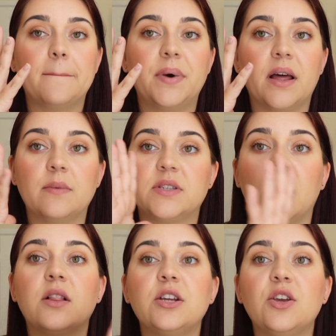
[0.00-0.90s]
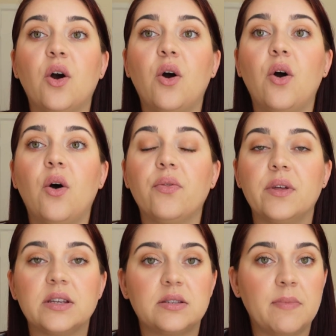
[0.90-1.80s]
but I'm telling y'all,
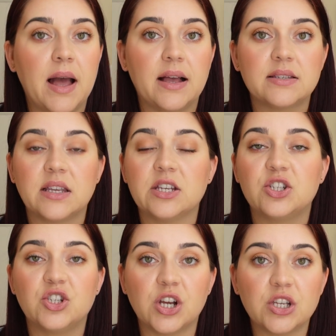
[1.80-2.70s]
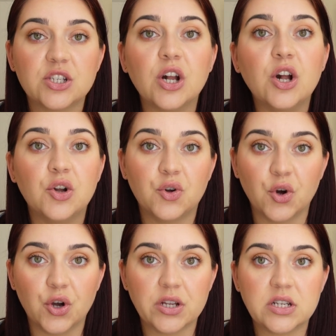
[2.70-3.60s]
this mask is just
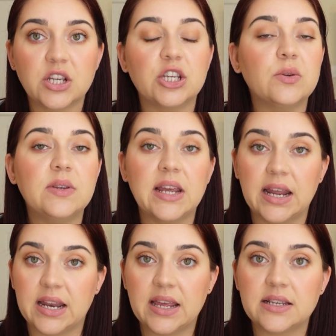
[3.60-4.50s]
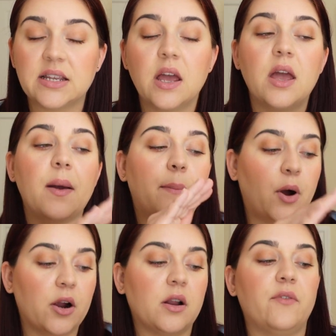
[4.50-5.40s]
good. You need it.
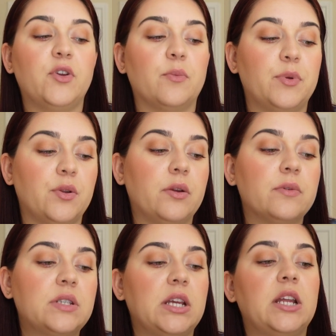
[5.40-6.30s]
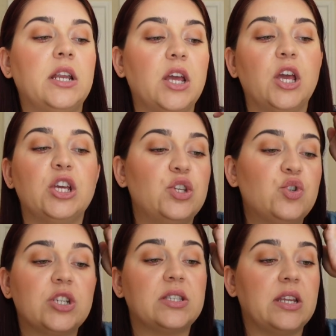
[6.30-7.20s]
Part of your beauty routine, you
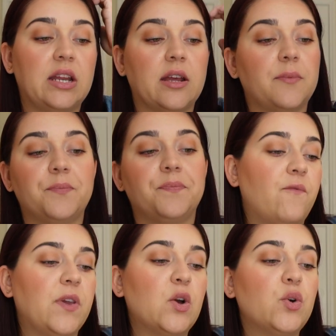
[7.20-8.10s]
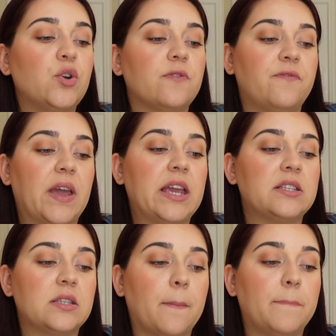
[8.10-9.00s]
just need it. Feel your
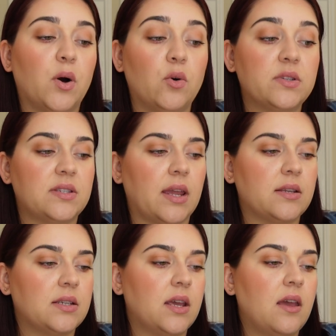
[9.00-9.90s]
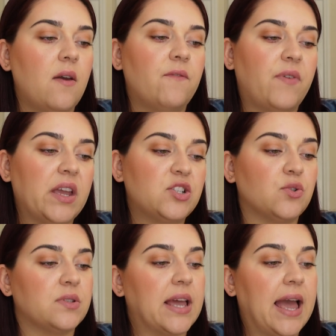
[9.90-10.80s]
face pulsate.
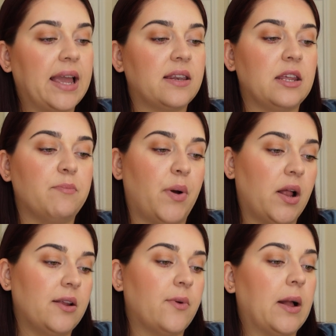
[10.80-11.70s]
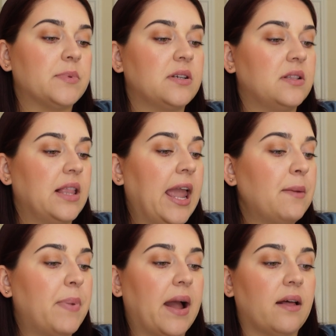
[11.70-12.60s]
Facials, acne, body wraps, clay
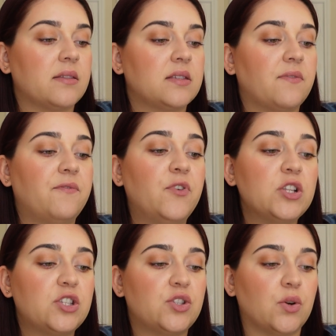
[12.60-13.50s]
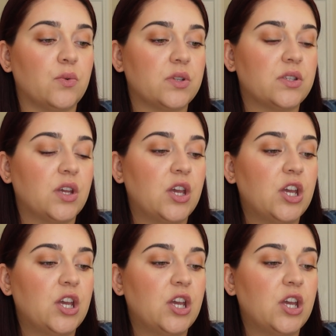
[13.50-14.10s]
baths, foot soaks,